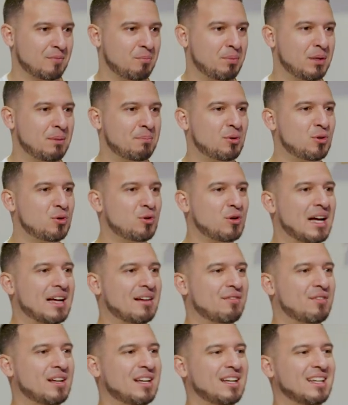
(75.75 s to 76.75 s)
People who
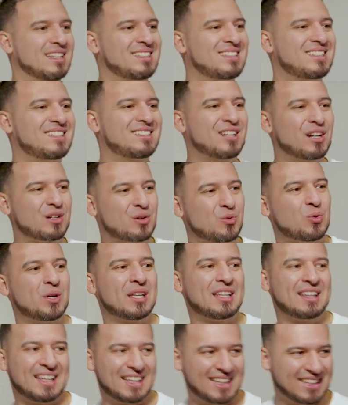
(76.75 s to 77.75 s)
have stuck
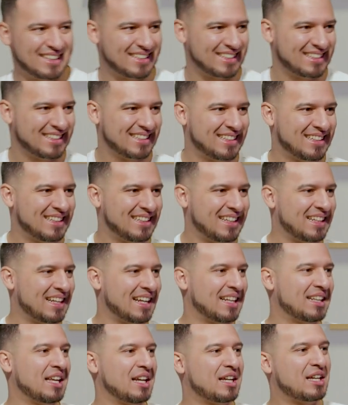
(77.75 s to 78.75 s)
with it,
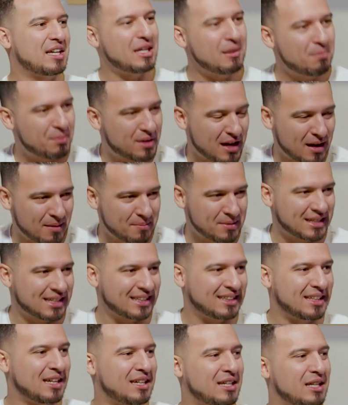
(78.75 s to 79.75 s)
and they keep coming
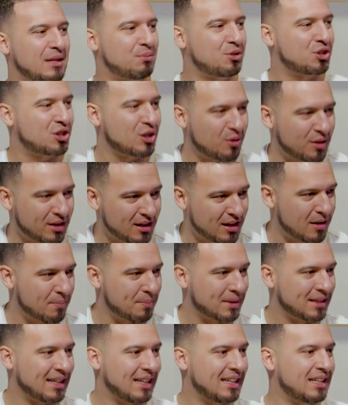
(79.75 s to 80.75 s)
and they keep showing
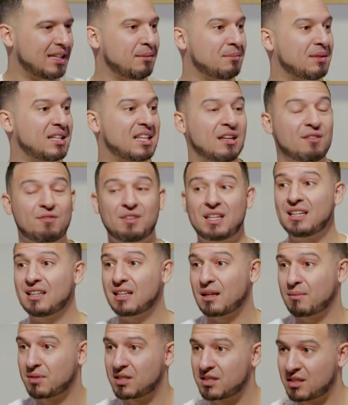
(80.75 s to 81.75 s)
up and they keep giving
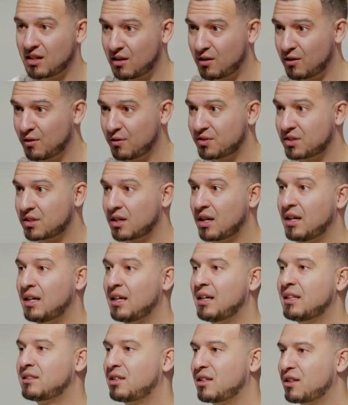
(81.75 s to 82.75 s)
themselves
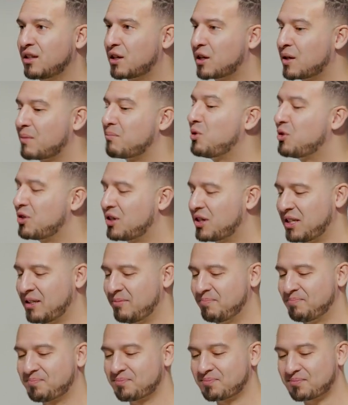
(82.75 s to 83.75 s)
to the
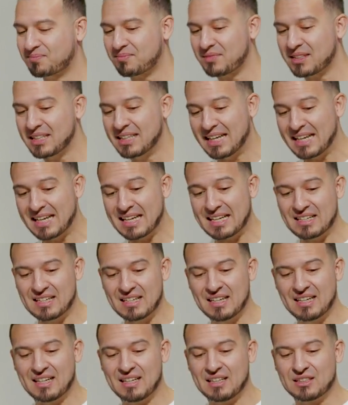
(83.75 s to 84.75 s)
community.
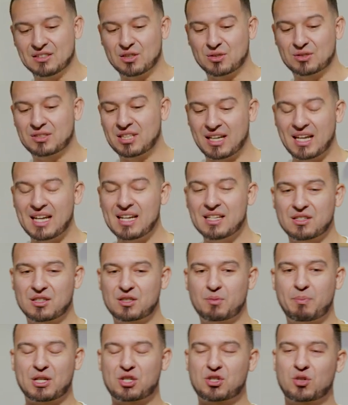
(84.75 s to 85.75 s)
And so today is a
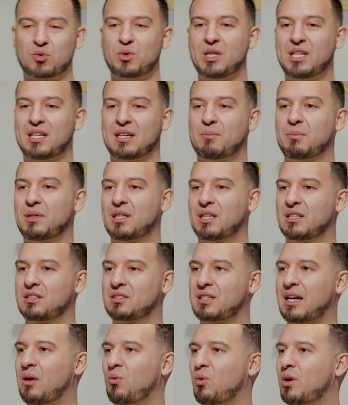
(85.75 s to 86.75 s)
special weekend
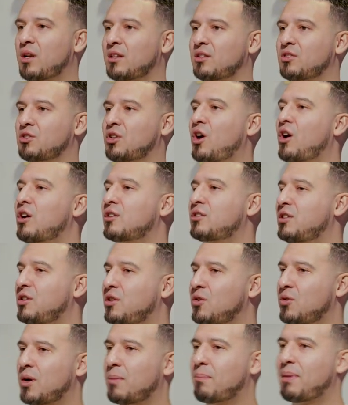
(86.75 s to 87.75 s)
because I want to talk to
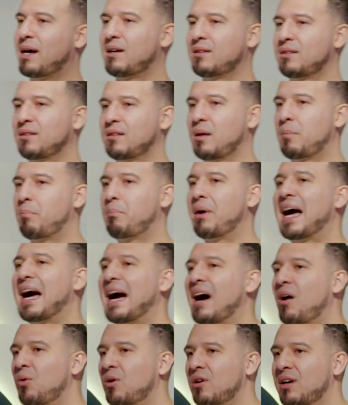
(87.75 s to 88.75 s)
you about the
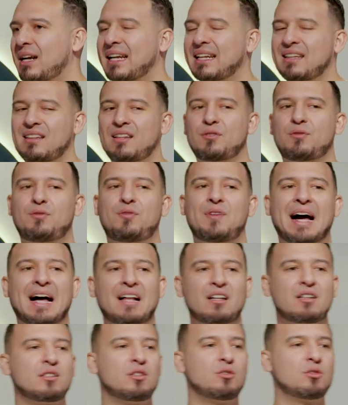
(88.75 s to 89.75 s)
power and the
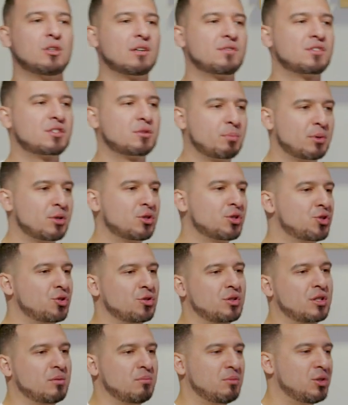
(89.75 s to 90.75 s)
value of
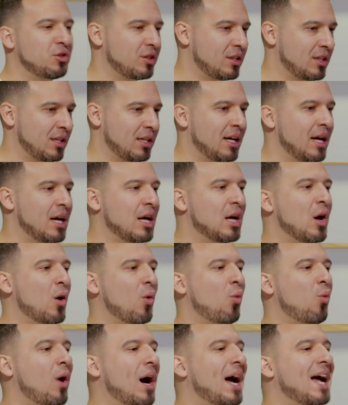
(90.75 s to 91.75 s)
spiritual community.
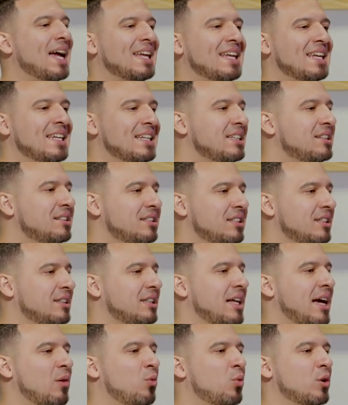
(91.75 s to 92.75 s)
Why is
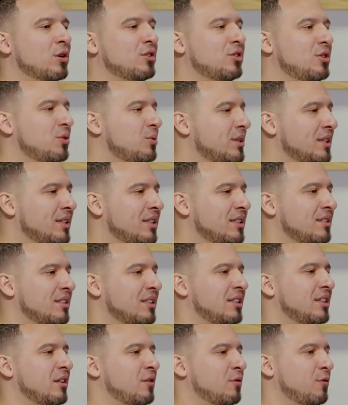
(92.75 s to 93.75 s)
it that we're doing this
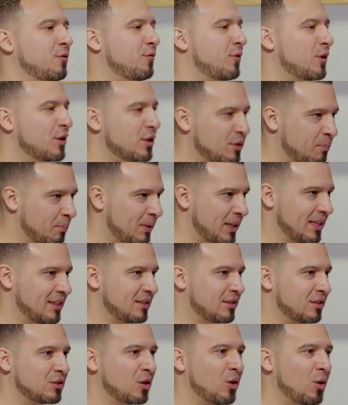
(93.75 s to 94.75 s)
in the first
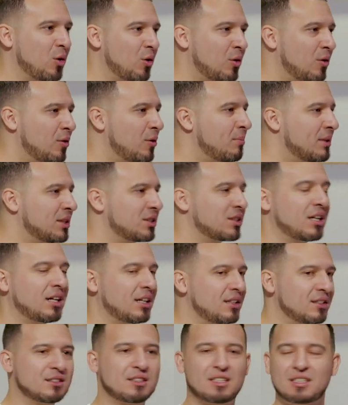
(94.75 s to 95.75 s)
place? There's a whole bunch of
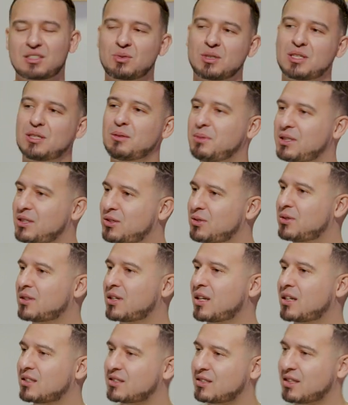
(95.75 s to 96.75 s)
other things we could be
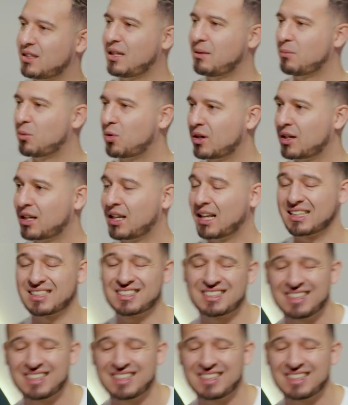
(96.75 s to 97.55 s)
doing on a Sunday morning, like